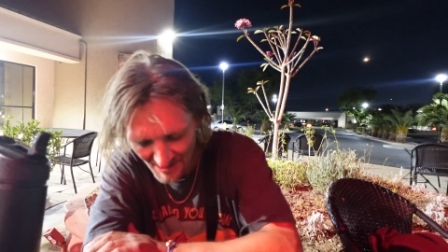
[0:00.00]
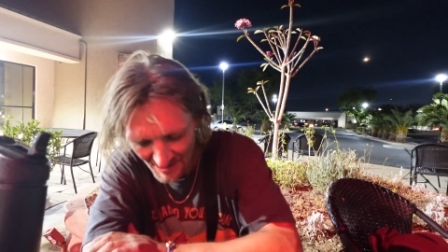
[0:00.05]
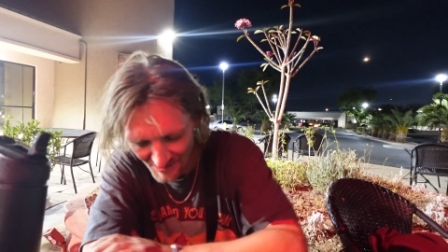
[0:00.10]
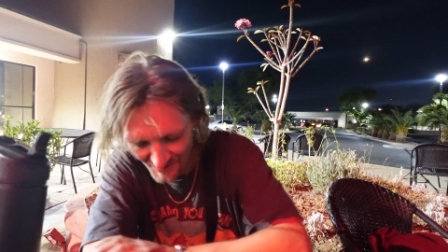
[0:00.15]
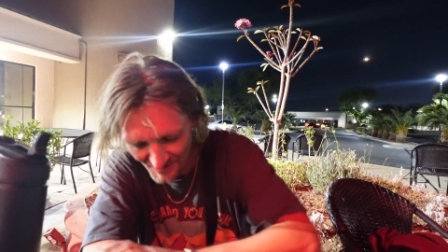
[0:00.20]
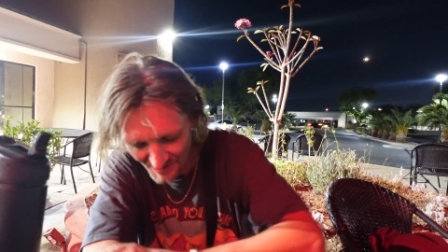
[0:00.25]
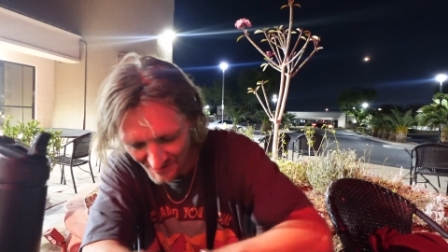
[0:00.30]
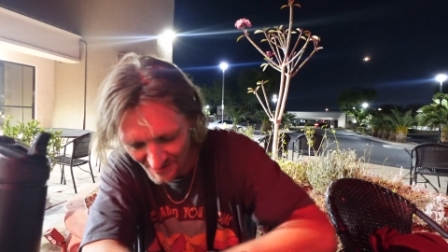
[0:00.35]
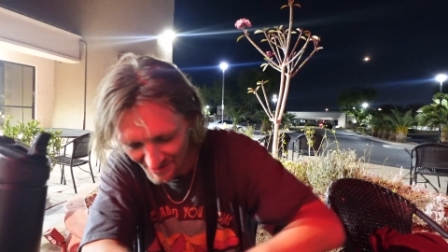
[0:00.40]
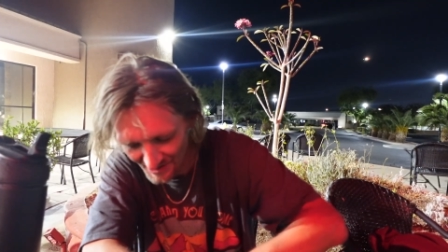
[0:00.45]
I
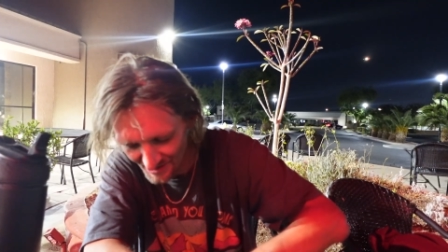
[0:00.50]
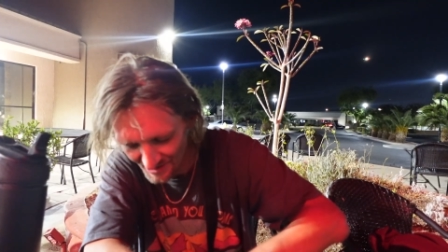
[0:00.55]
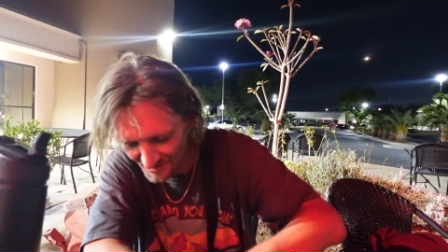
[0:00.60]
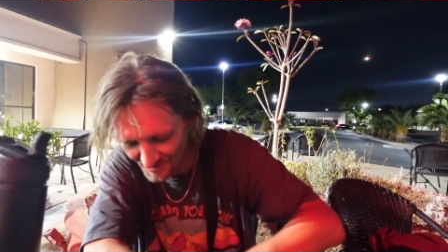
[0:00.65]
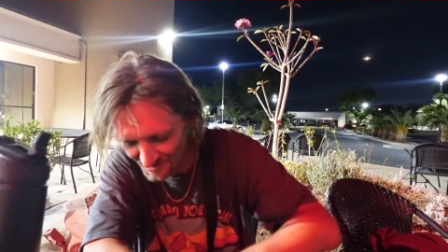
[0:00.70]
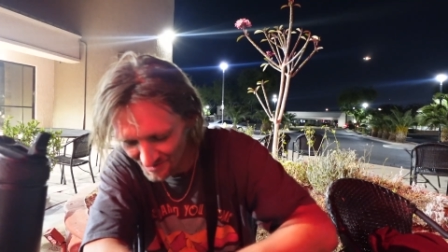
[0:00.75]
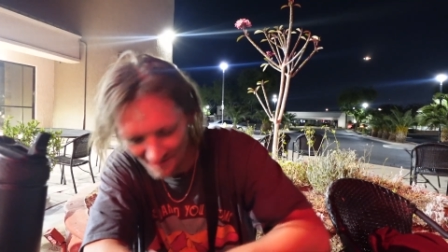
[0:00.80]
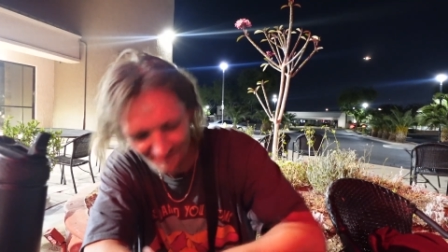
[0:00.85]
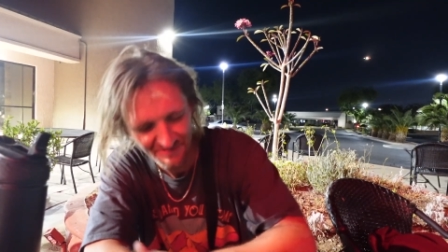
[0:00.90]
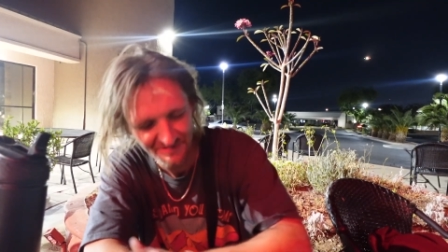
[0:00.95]
think a
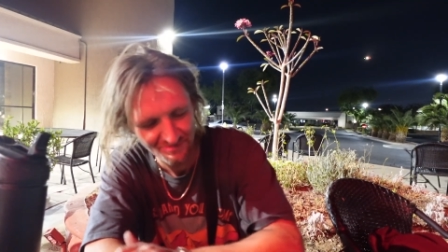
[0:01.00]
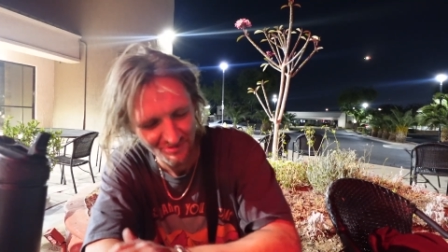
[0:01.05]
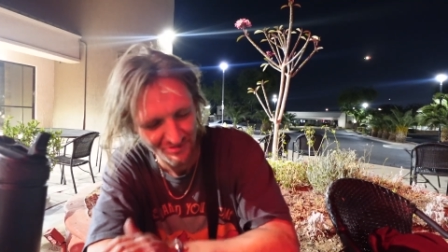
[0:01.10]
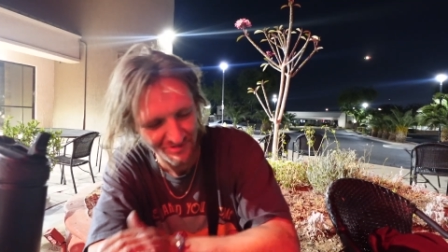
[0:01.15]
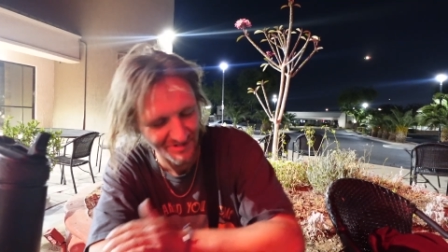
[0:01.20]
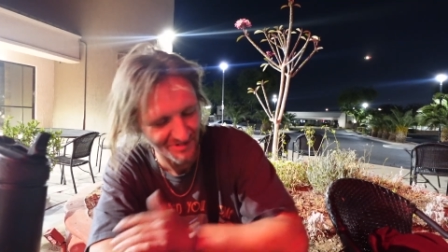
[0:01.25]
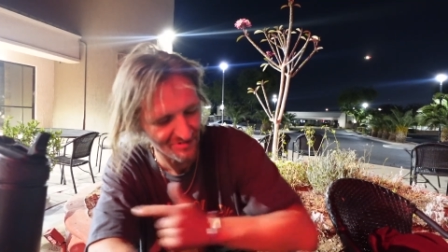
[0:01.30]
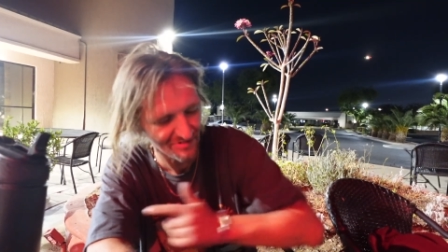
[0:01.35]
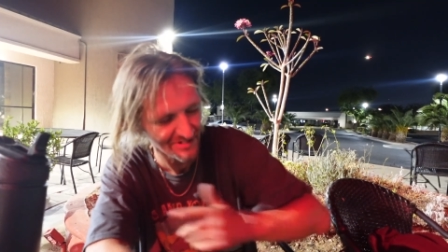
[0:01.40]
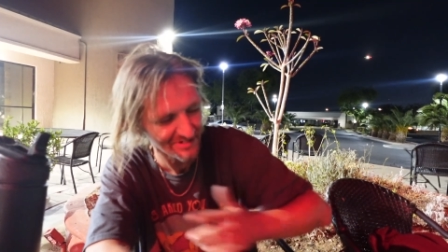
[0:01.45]
lot of people
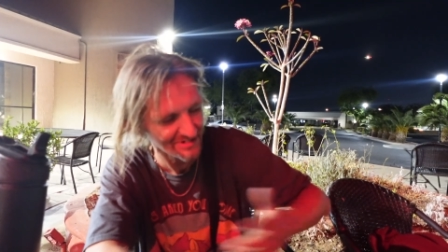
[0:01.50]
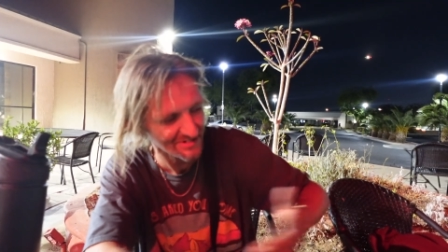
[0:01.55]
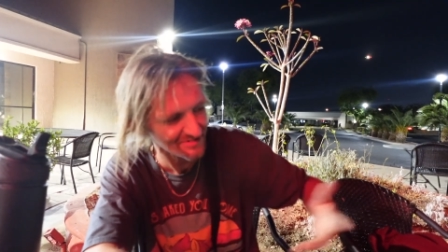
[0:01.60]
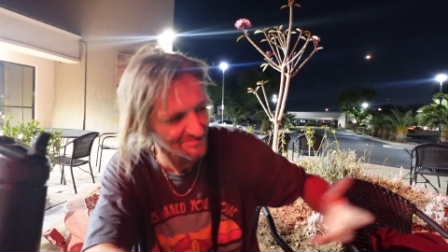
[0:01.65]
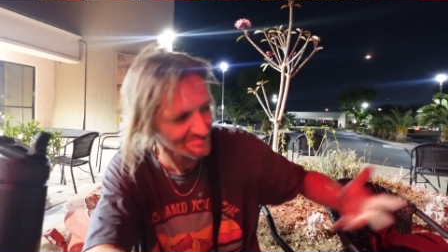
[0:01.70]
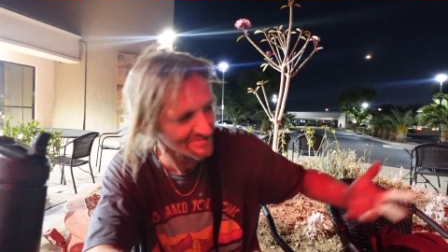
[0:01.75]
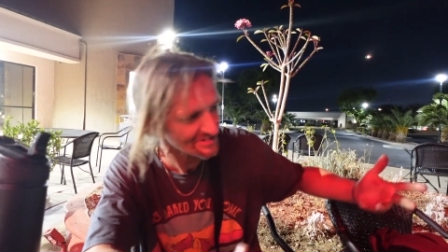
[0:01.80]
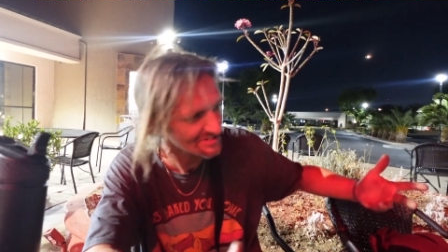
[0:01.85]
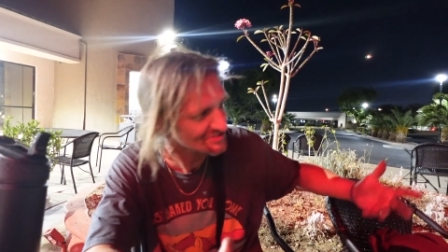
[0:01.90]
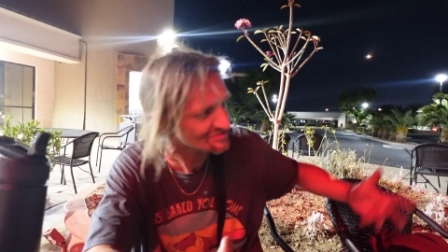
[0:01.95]
would agree that
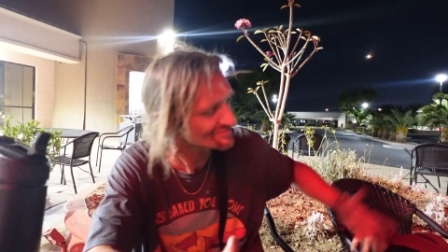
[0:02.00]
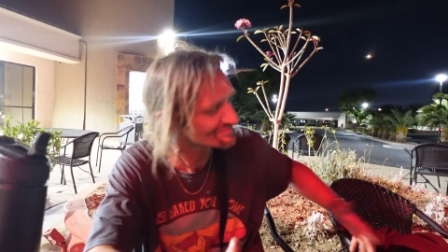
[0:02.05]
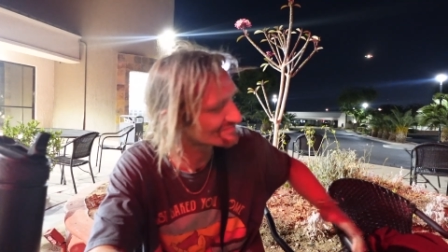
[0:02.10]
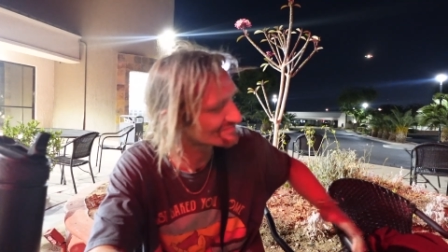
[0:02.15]
the biggest